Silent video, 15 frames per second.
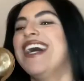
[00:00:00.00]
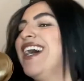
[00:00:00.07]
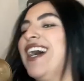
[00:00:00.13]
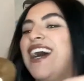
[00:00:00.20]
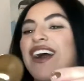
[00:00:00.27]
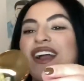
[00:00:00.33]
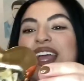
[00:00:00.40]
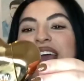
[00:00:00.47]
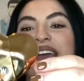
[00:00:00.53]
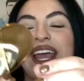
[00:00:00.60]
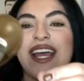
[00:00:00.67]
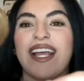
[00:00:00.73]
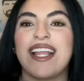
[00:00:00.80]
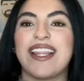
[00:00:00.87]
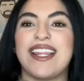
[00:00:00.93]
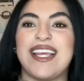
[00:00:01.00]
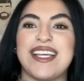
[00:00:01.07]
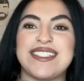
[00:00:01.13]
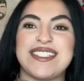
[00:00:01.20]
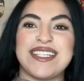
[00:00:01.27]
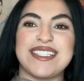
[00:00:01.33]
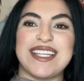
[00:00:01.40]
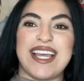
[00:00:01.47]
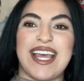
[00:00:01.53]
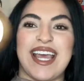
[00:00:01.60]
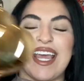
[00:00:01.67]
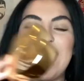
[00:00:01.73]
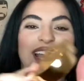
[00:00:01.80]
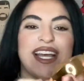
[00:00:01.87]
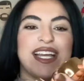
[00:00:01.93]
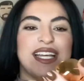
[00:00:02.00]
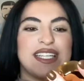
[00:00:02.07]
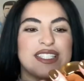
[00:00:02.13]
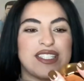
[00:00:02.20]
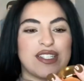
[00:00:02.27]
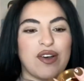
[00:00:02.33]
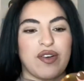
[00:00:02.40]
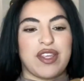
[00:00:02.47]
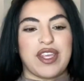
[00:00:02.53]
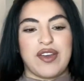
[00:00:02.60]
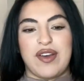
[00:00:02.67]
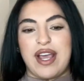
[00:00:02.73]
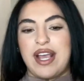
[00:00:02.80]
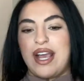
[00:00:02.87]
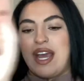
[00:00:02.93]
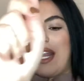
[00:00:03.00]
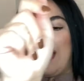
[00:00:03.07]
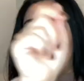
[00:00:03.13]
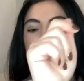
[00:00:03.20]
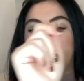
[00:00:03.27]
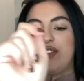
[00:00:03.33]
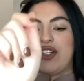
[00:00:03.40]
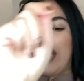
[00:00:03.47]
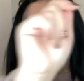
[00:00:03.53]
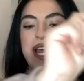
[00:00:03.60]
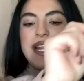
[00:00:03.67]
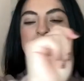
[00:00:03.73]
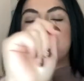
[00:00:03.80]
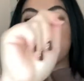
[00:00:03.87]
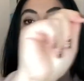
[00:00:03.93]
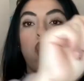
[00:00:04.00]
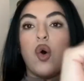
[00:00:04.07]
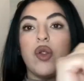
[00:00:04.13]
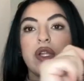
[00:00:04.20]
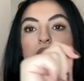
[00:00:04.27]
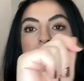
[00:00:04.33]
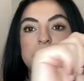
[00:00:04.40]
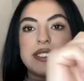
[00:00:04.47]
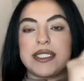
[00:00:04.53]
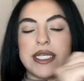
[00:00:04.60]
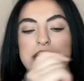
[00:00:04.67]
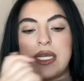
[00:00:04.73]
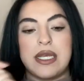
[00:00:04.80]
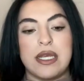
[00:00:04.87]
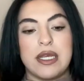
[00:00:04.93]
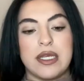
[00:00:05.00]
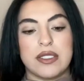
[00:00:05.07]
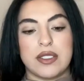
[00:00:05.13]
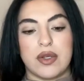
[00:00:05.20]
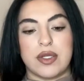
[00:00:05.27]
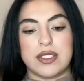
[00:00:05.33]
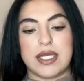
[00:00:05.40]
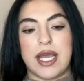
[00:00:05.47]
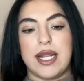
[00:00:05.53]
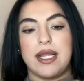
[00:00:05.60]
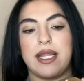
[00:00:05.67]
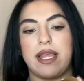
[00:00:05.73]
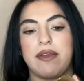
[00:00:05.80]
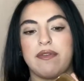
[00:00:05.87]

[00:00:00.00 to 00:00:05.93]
okay, this is it. It is so cute. I got it a little dirty and it's cold, honestly. So it's kind of like